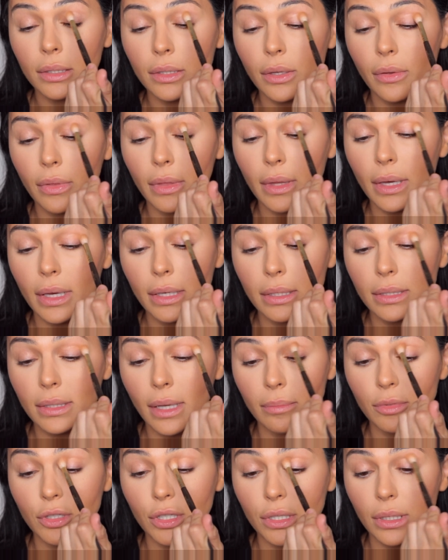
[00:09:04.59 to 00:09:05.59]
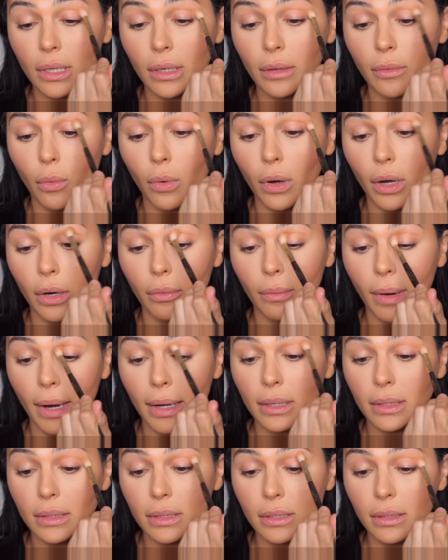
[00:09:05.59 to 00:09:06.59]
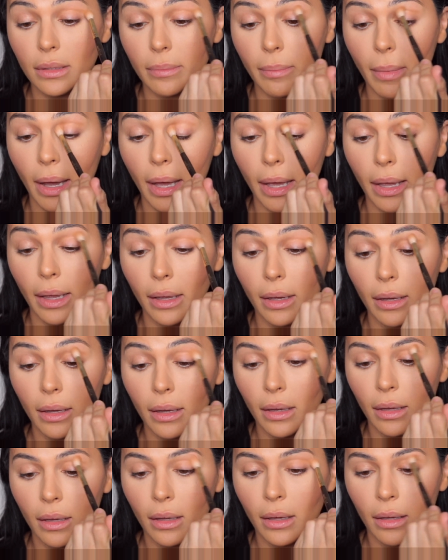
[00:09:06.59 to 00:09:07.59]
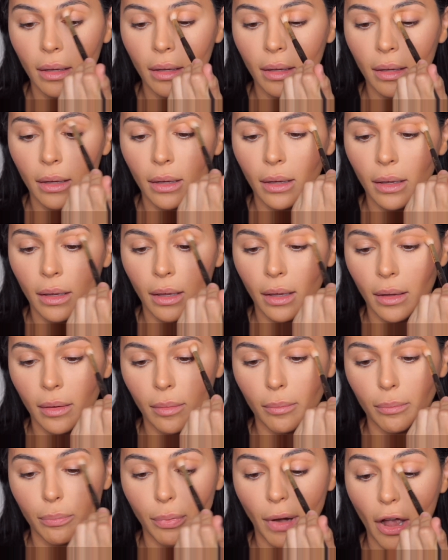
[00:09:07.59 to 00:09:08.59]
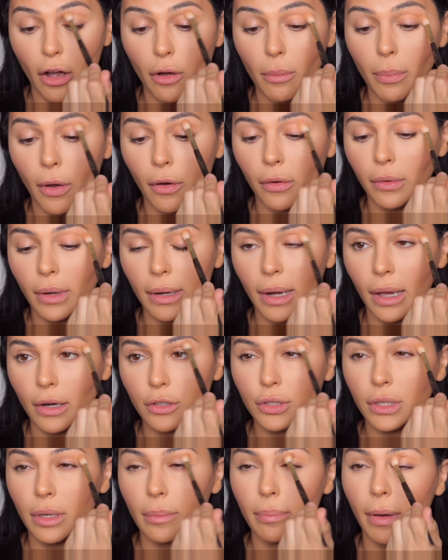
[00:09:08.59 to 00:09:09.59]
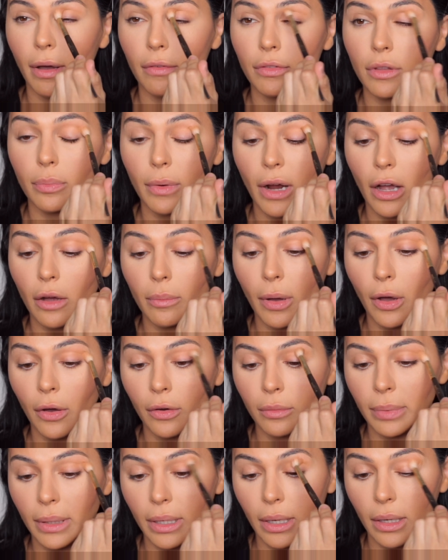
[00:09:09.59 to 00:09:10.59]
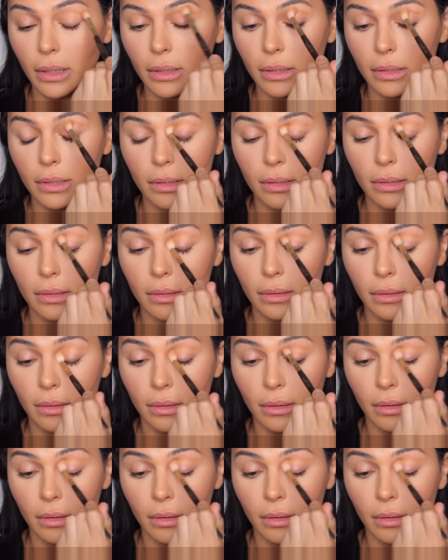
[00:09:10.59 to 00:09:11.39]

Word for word: So this, I'm just gonna work right into my brow bone and actually above the brow bone because